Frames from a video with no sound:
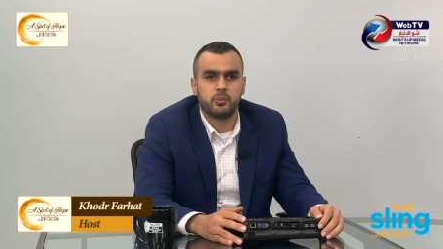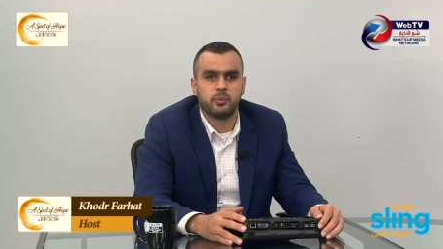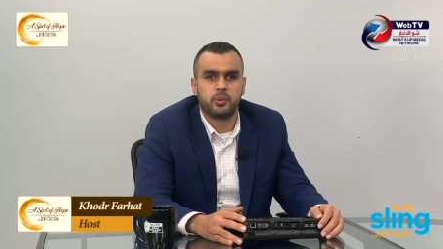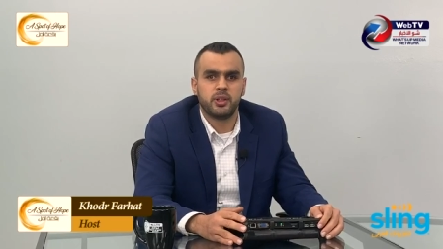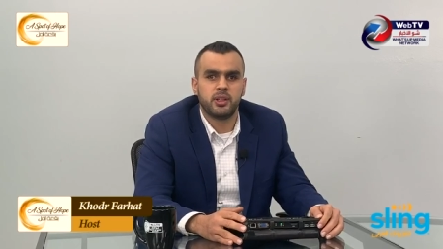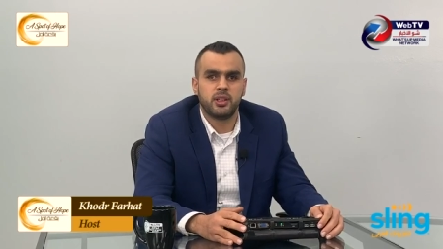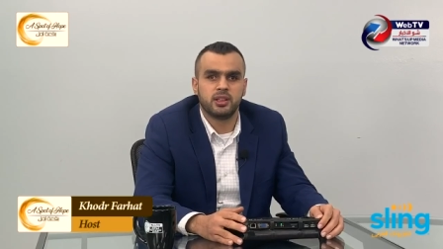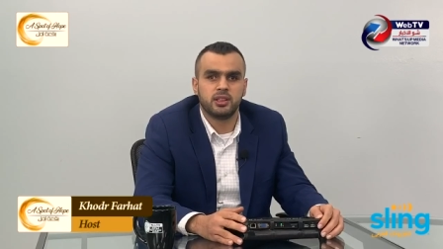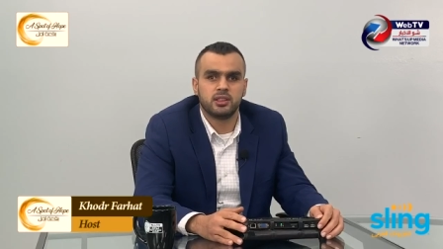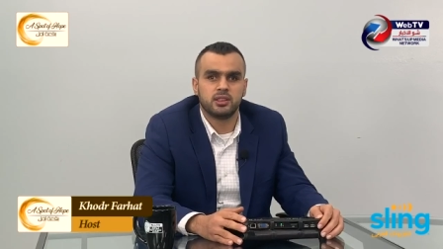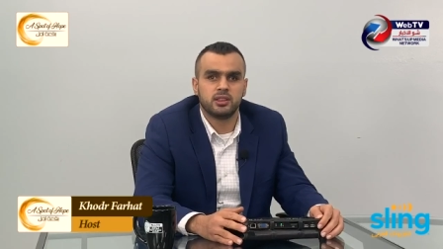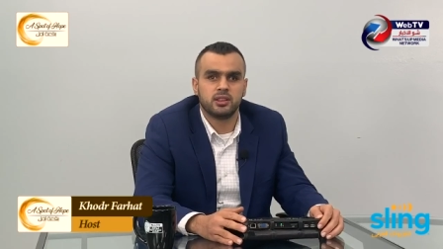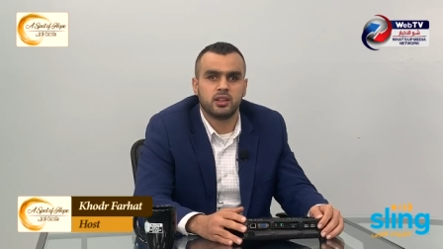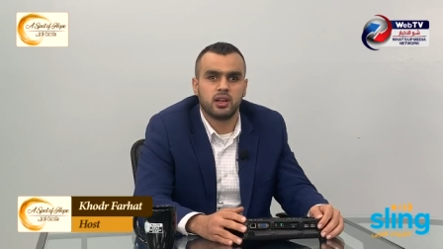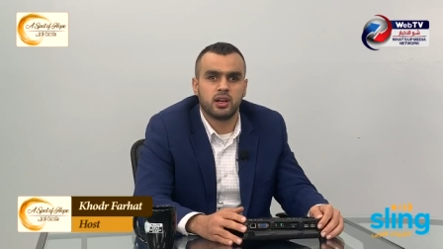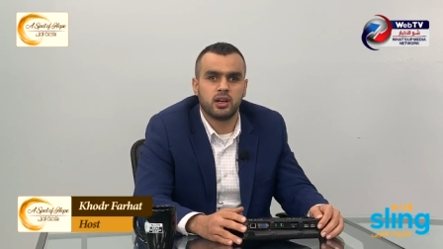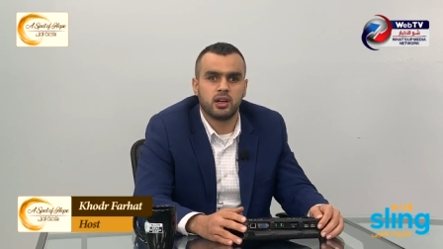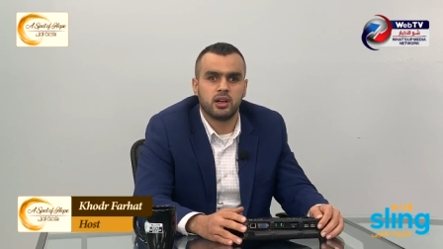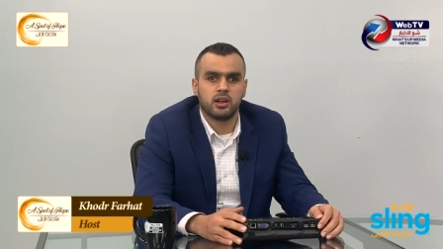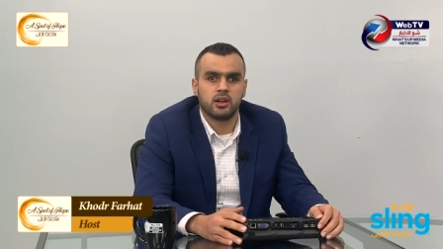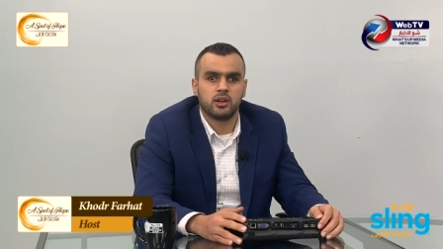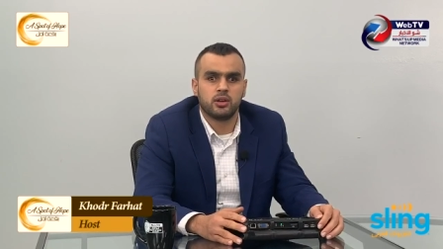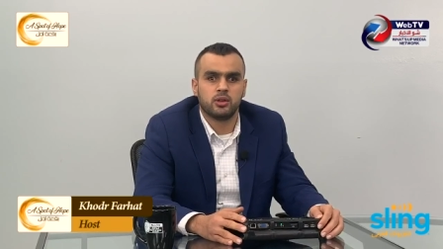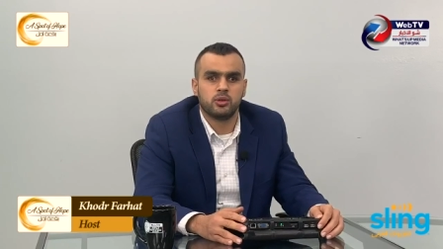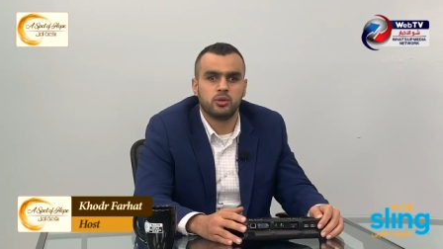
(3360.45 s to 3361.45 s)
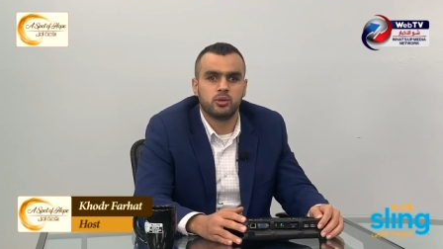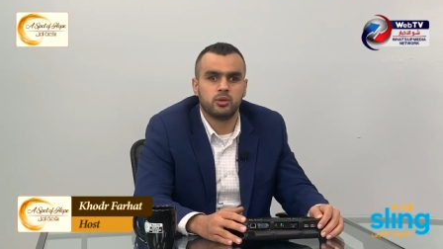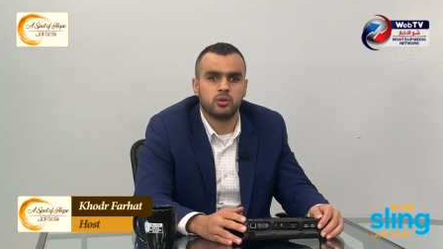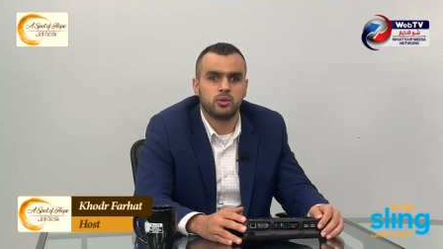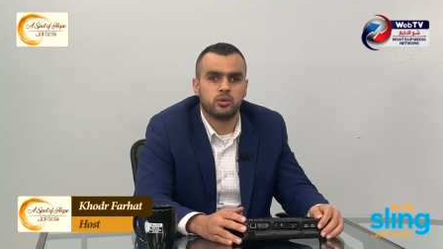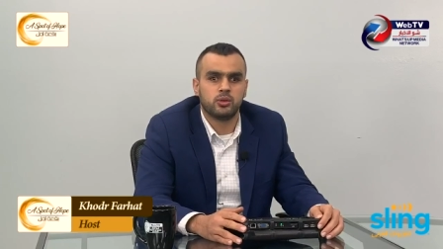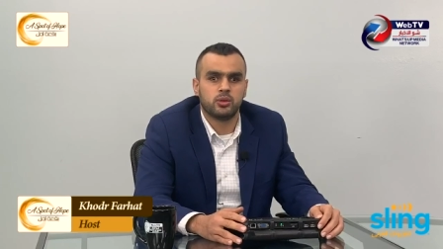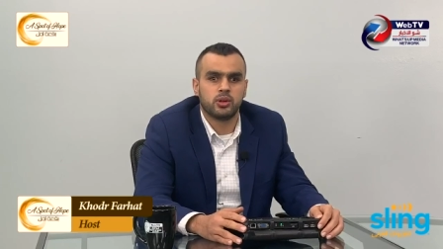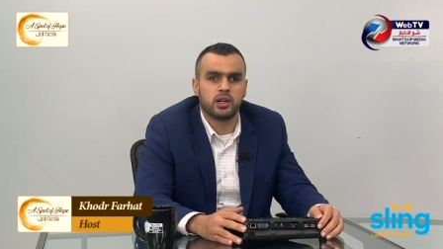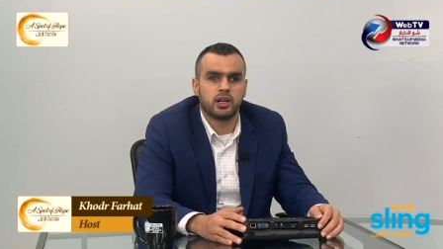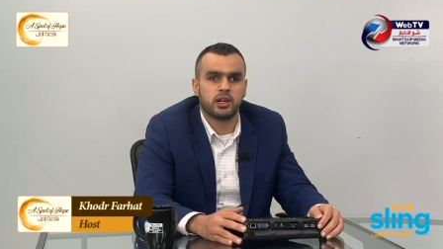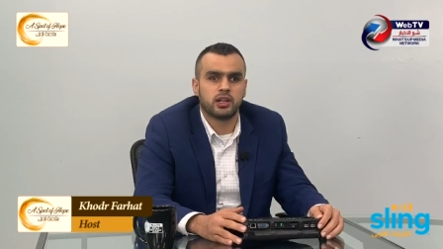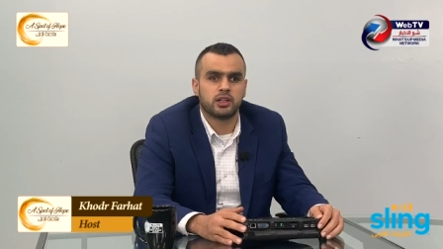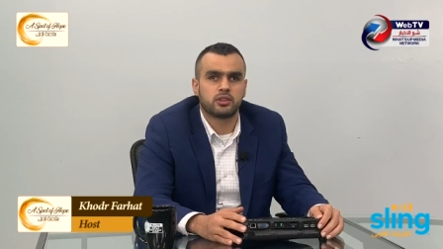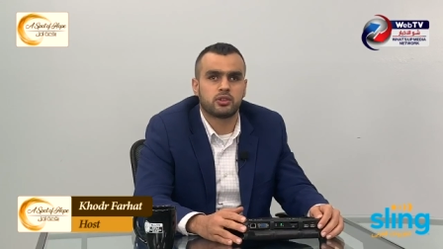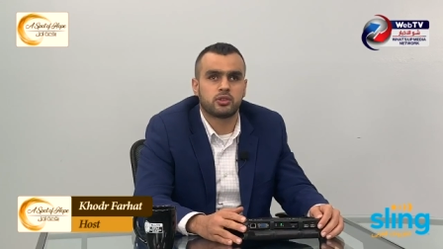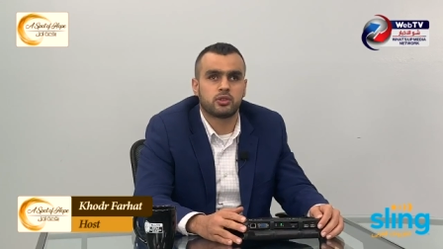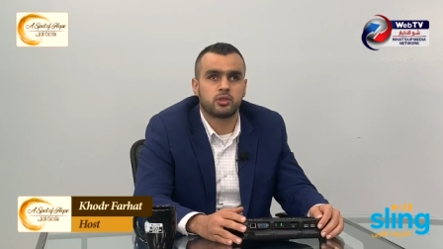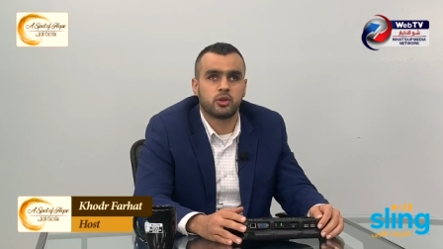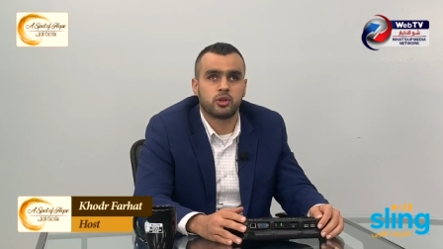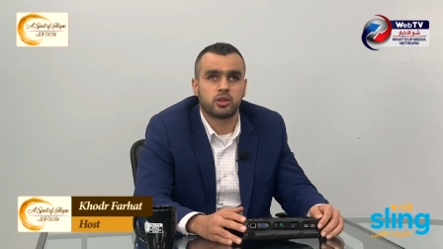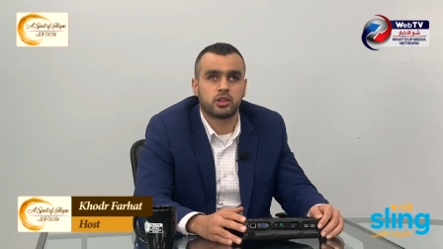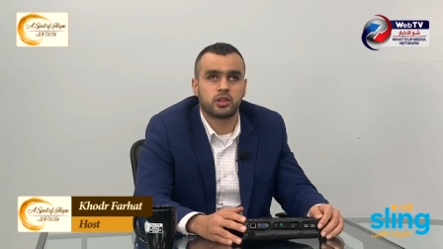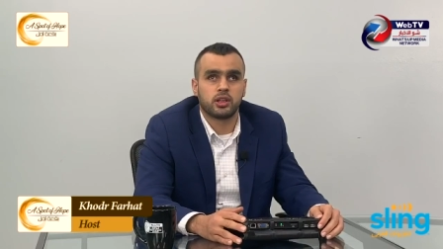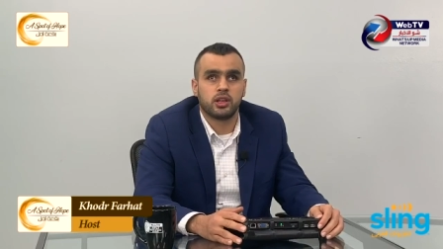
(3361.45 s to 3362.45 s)
being who
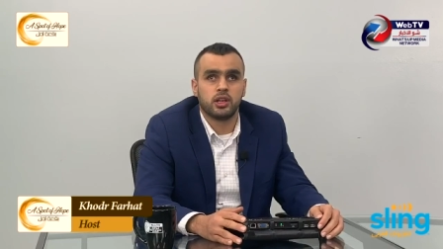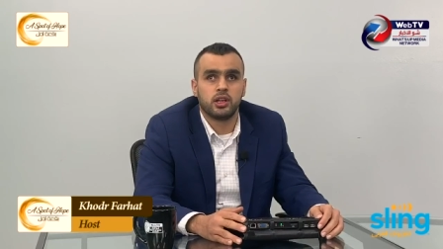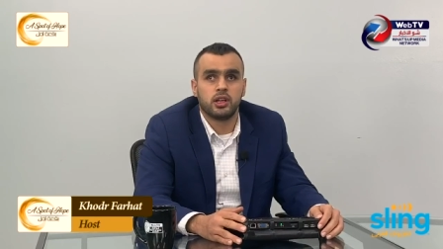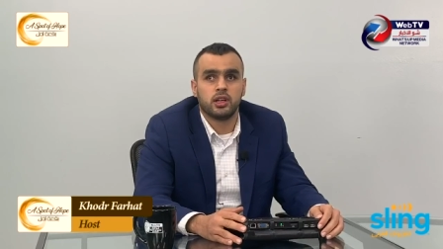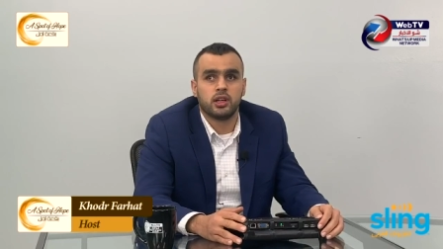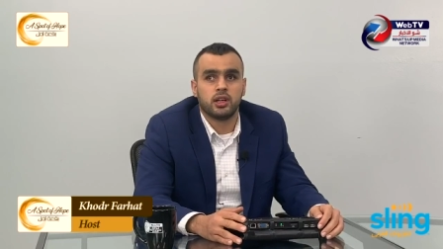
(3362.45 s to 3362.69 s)
took